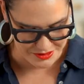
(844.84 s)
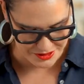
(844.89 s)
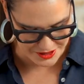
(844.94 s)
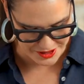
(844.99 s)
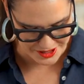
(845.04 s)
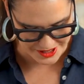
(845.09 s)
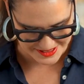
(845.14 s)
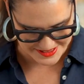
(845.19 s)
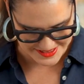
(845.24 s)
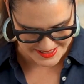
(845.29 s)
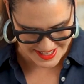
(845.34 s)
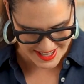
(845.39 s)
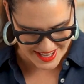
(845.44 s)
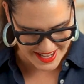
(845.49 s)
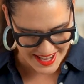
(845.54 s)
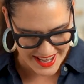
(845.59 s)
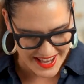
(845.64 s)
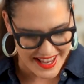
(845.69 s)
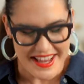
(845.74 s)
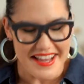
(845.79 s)
with you guys.
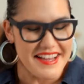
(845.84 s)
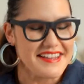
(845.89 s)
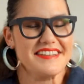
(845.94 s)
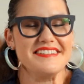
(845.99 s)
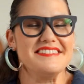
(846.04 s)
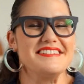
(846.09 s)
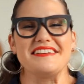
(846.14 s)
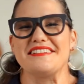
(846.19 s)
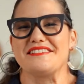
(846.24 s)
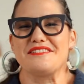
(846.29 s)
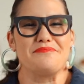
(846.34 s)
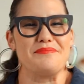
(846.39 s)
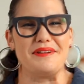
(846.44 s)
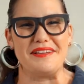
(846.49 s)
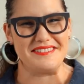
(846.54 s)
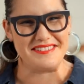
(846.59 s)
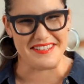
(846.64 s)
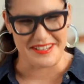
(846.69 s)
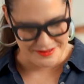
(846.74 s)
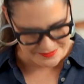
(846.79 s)
Let's eat some
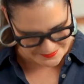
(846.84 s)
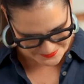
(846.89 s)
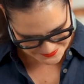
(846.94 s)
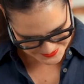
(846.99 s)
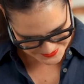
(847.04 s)
pizza,